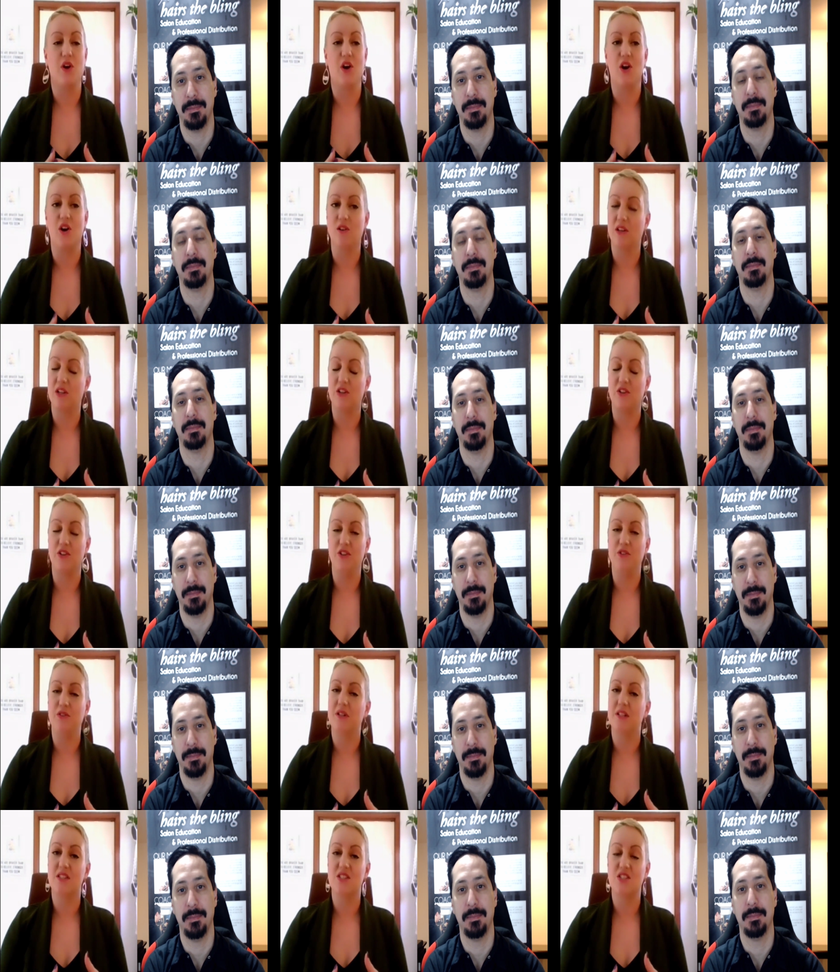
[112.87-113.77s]
Speaker 1: earlier you
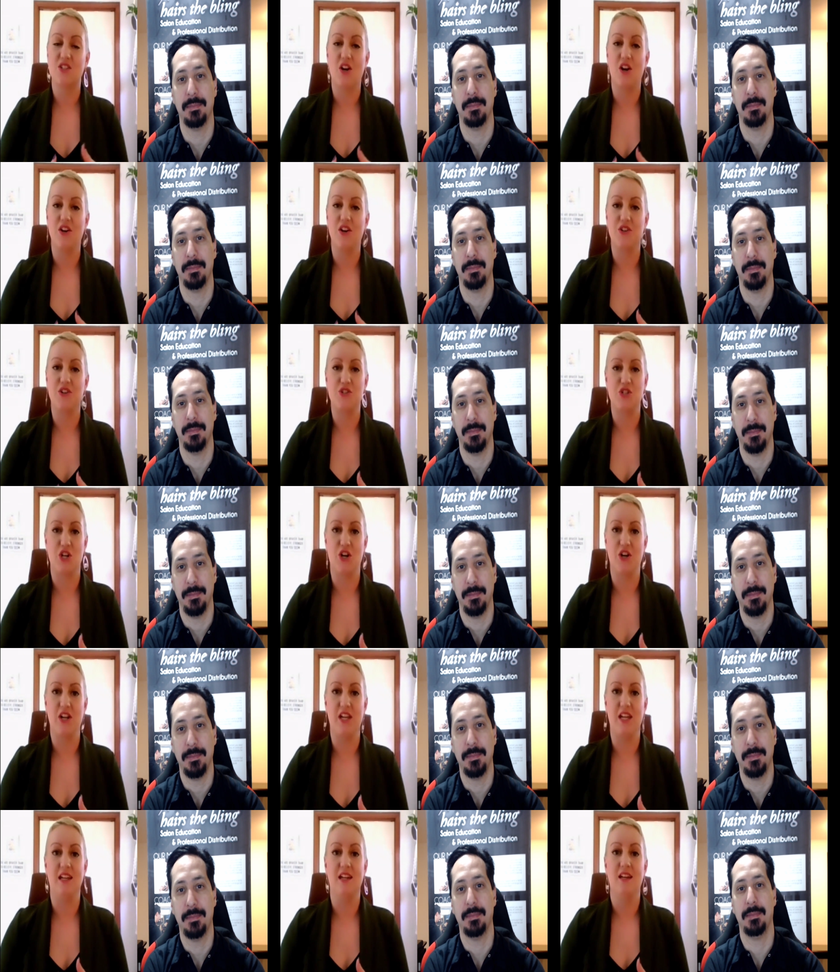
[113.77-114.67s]
can start your
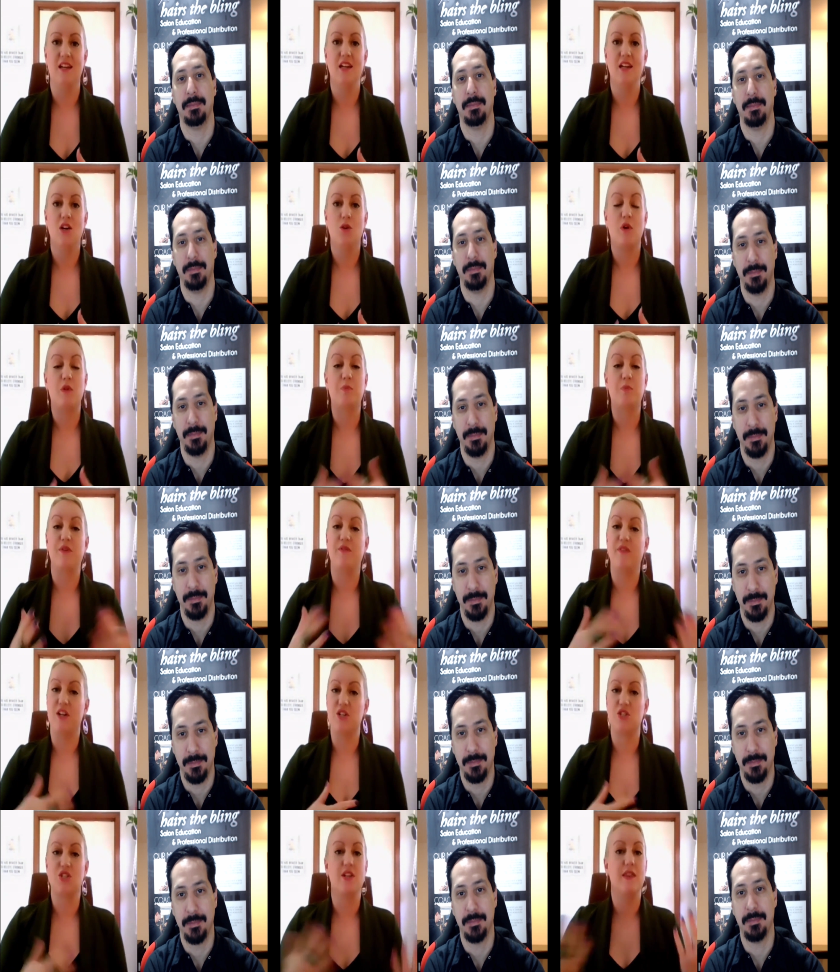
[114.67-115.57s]
journey with
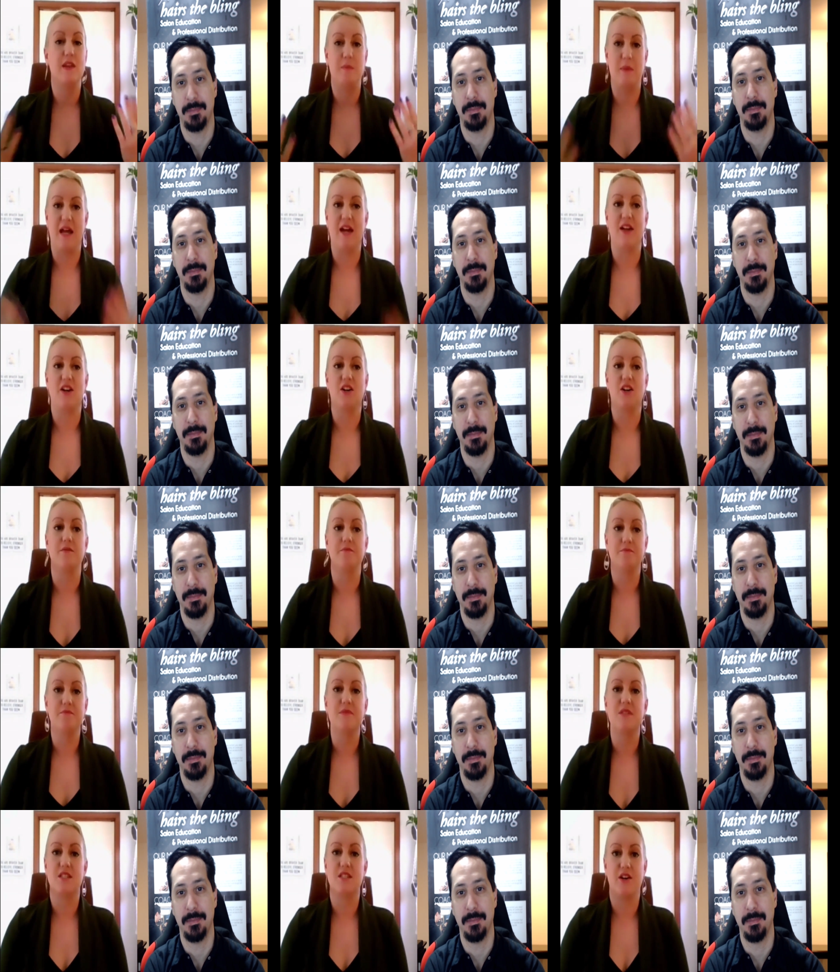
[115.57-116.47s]
prevention, the better.
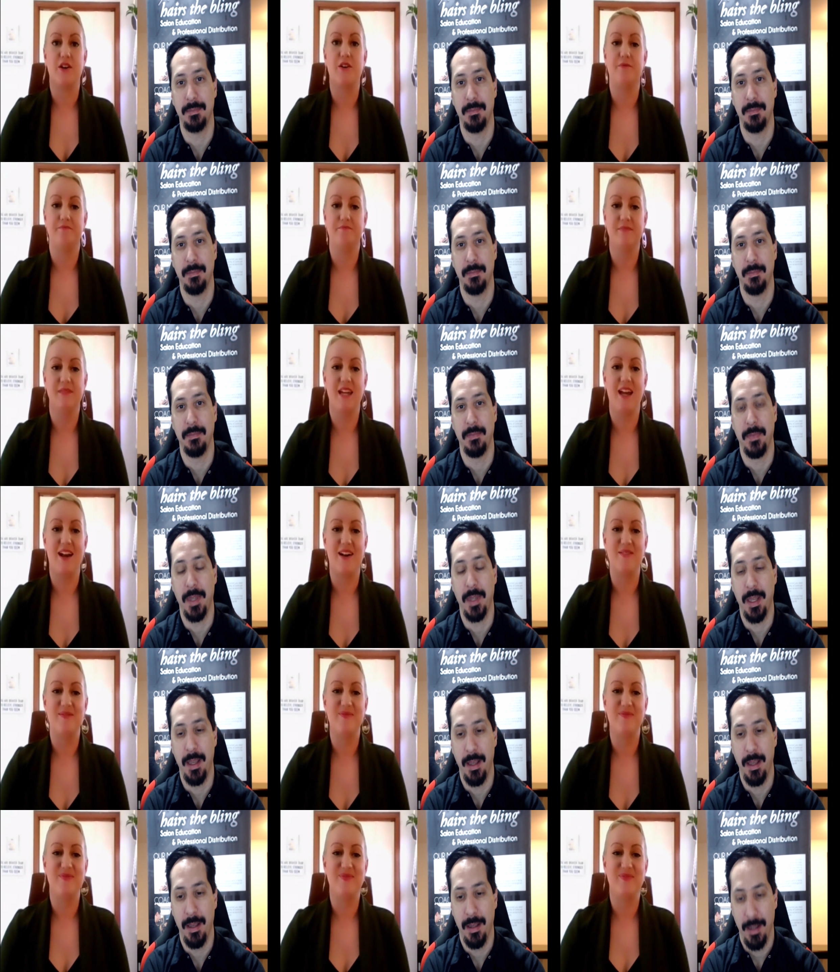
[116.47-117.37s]
So, yeah,
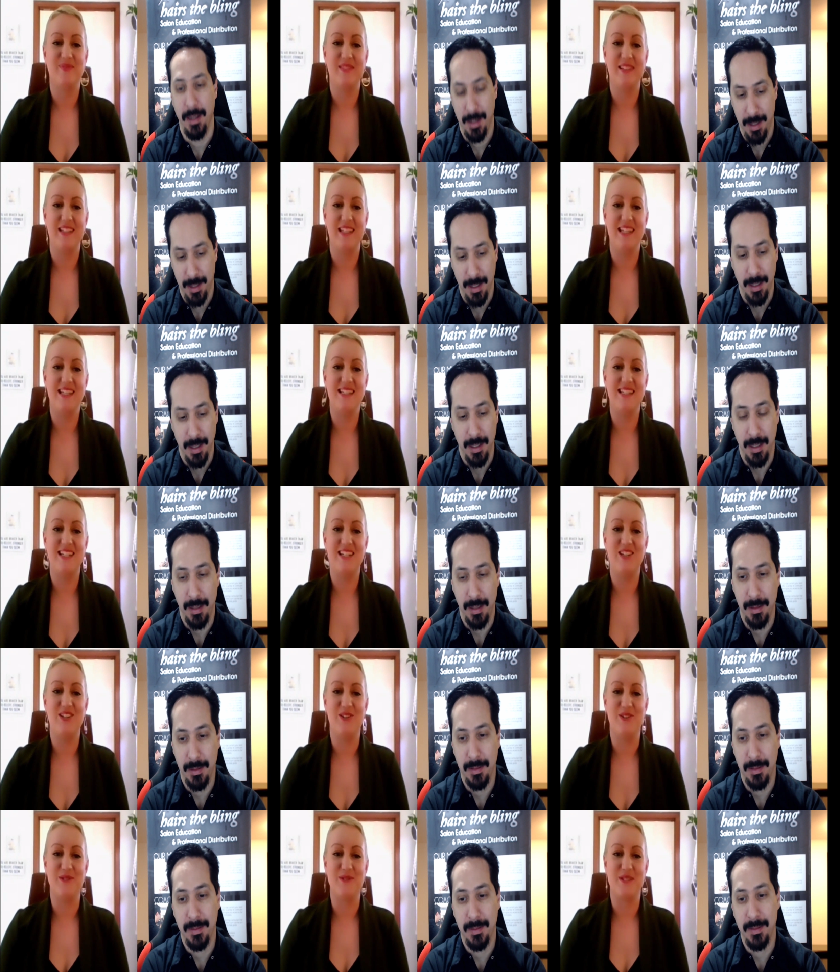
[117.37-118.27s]
easy to
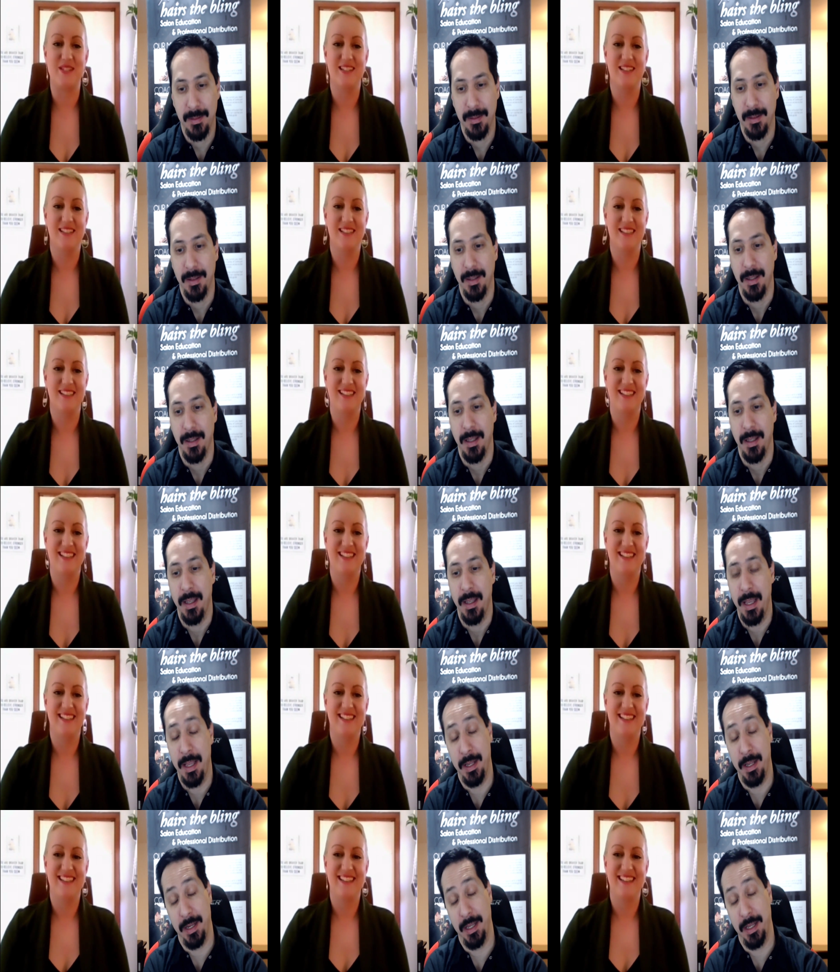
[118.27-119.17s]
use.
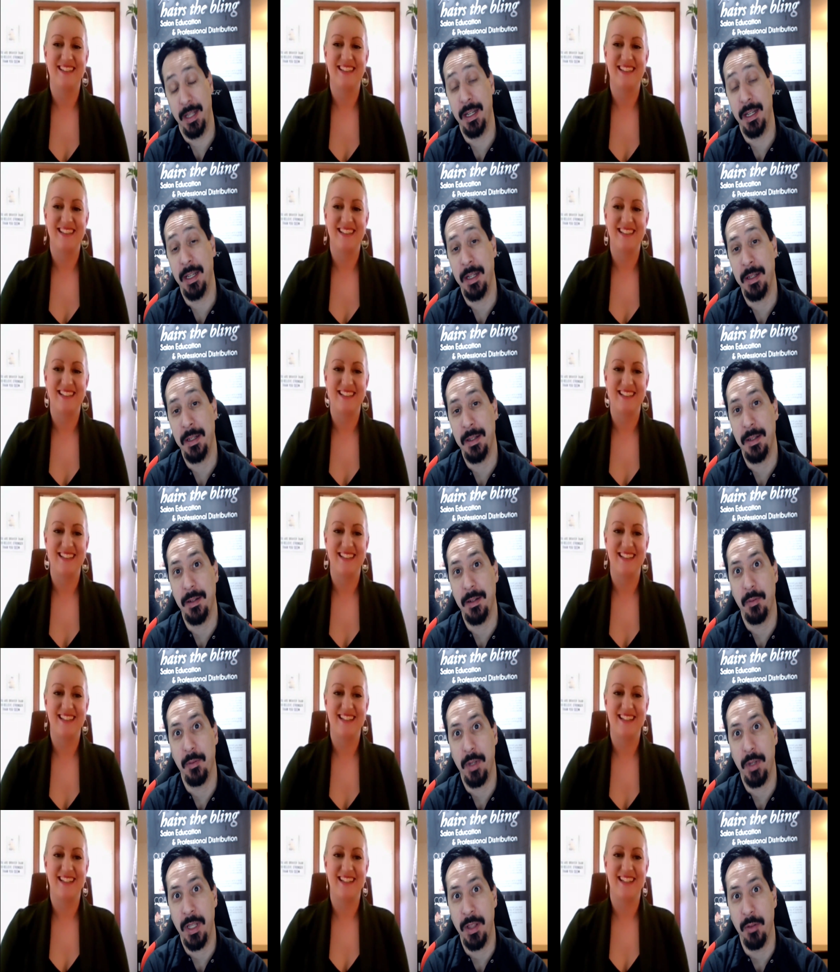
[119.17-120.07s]
Speaker 2: And, and then
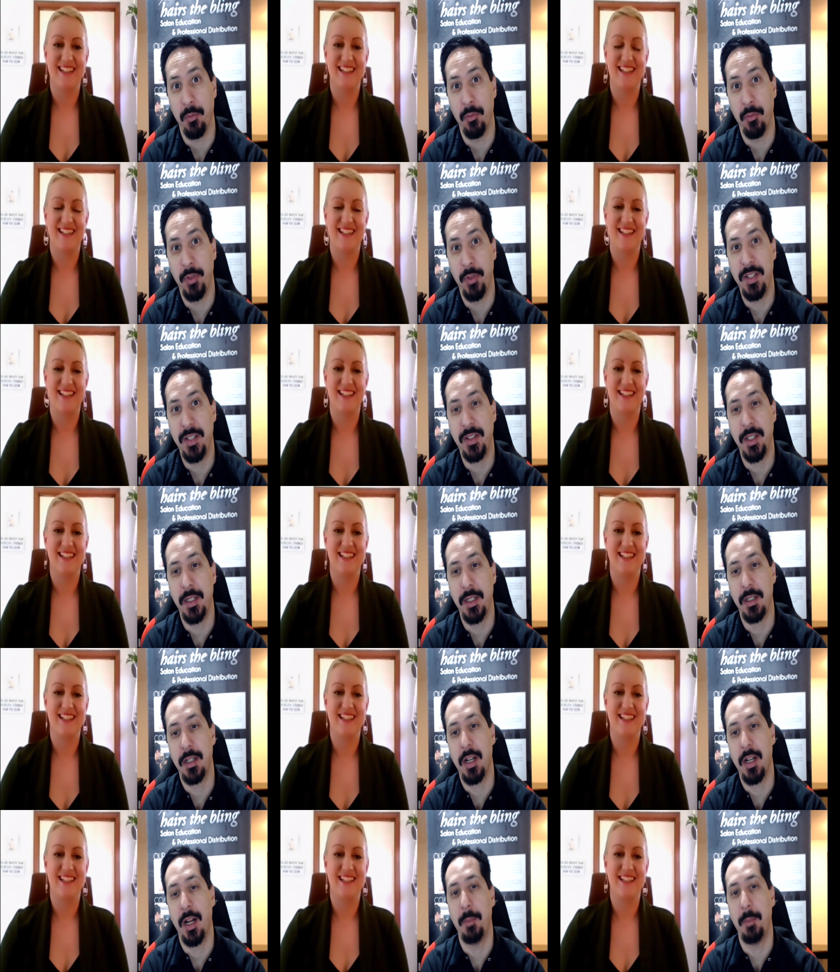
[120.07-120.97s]
in the recent
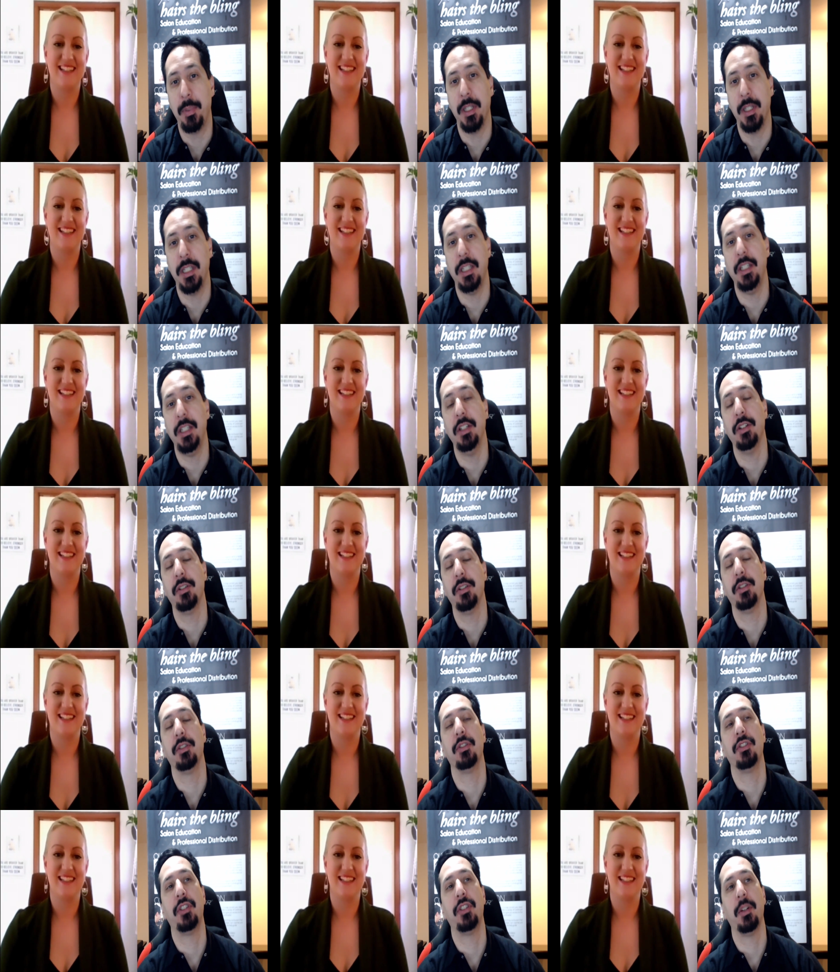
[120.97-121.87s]
couple of
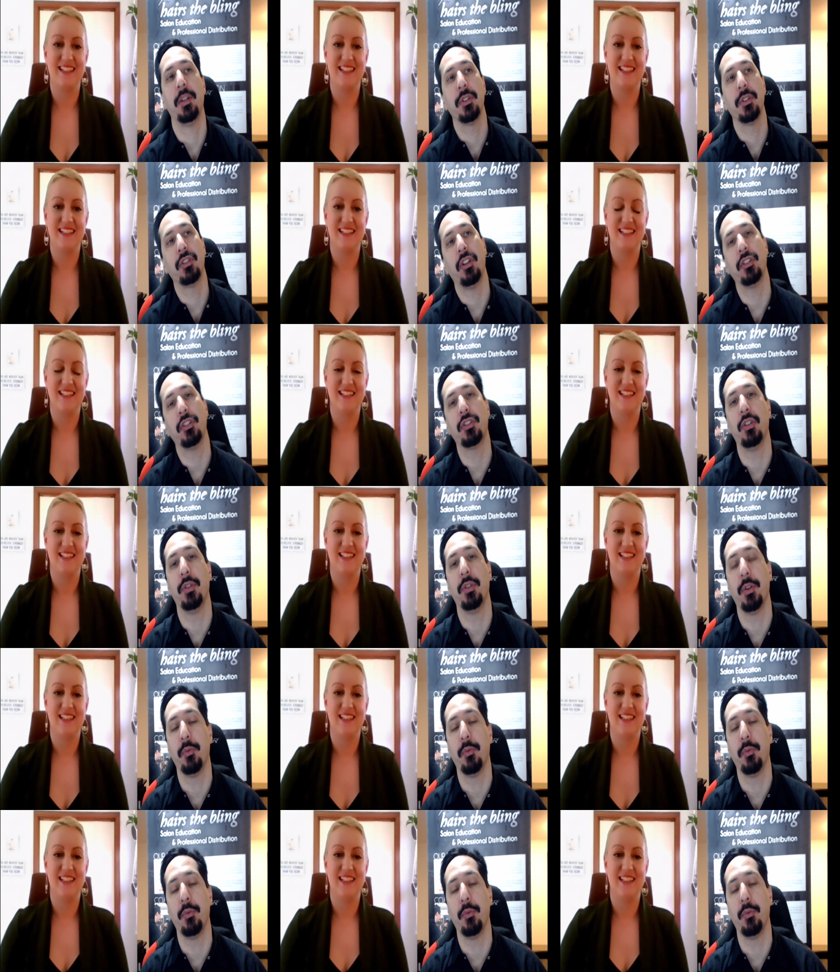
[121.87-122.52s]
years, there was also the